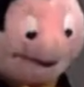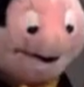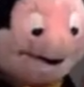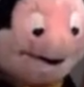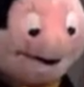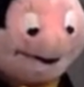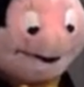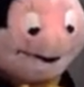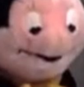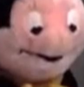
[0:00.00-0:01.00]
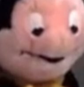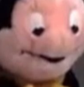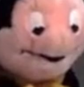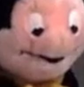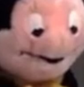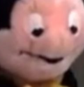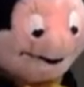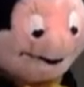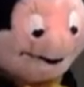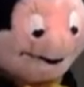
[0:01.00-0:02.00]

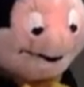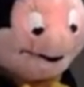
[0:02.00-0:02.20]
The person shown says nothing.